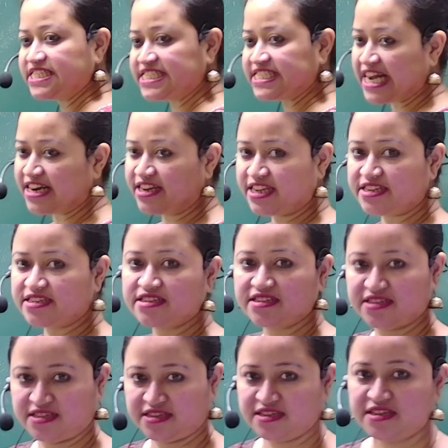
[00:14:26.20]
studied
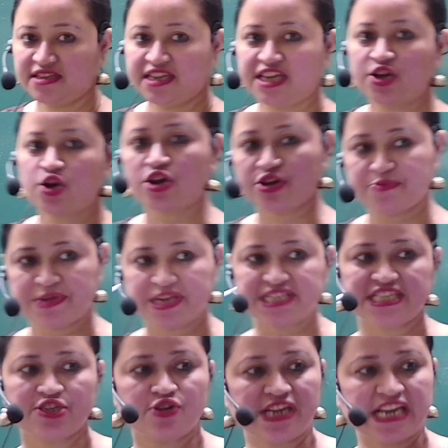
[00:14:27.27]
economics
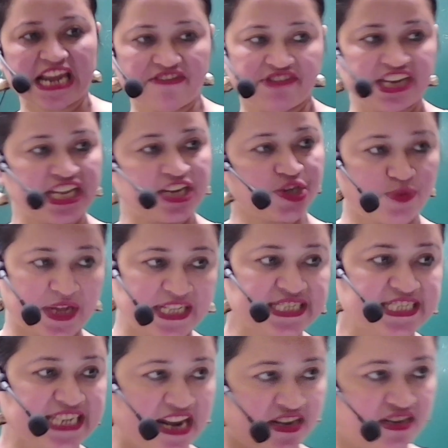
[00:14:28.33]
in your 11 and 12
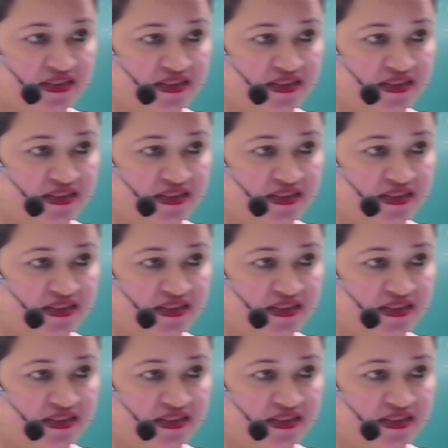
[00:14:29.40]
standard,